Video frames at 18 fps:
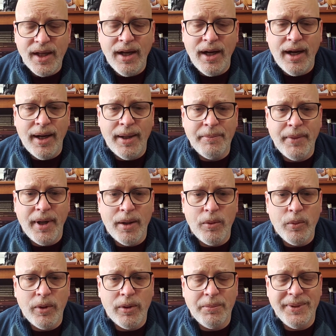
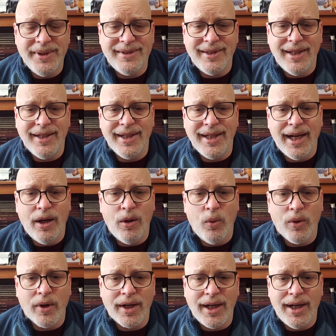We'll be sending
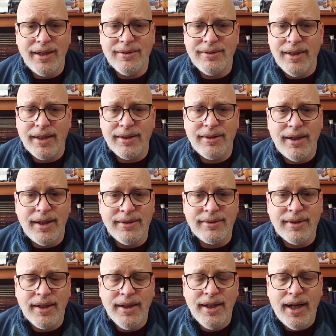out or contact
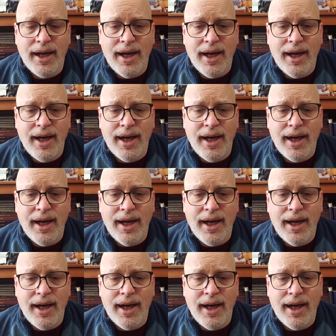us.